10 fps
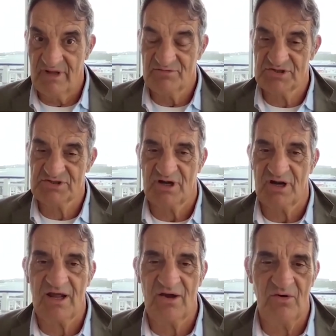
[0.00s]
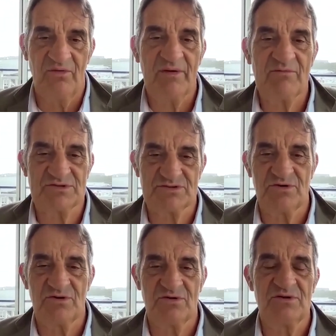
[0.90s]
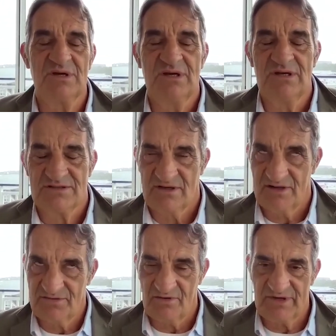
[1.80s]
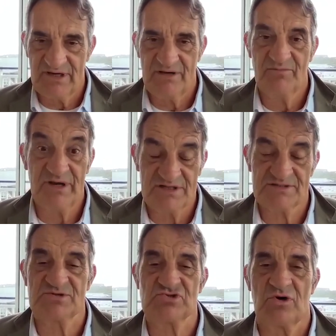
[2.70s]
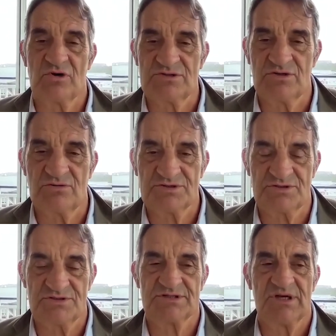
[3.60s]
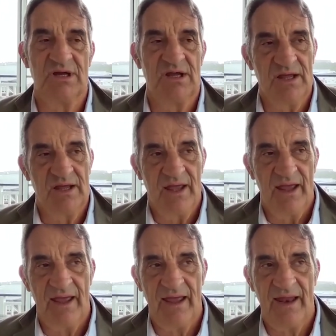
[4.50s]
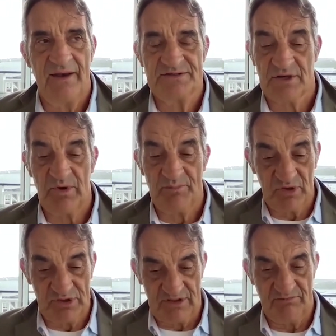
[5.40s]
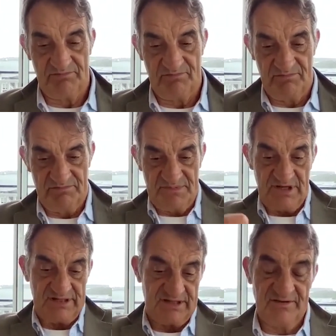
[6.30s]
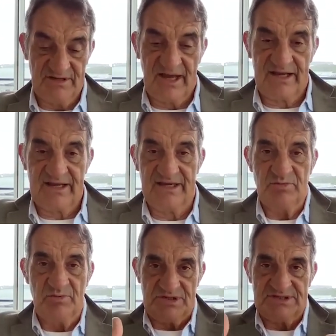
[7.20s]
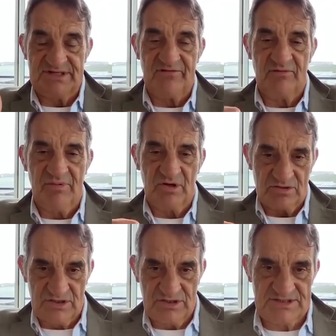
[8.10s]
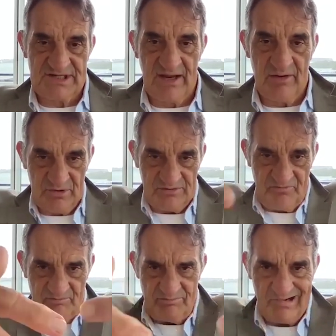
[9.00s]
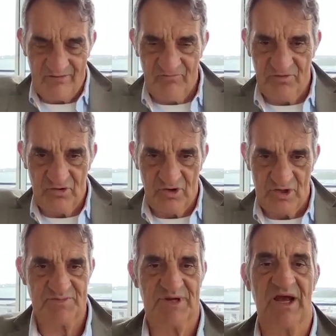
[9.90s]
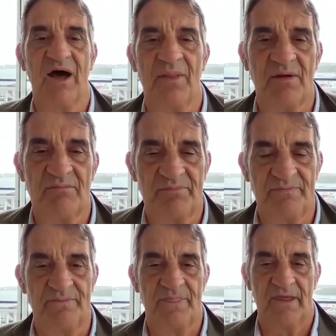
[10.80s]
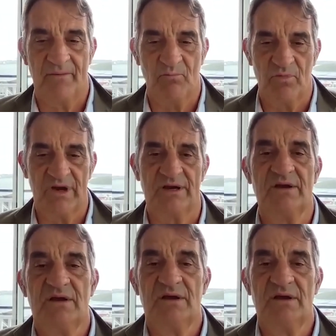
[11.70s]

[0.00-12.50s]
were just a glow, and that was all. So I thought we needed some strong torches. And so we put in that case, we put the 7 bottles on the table, put the bright fluoros behind them, and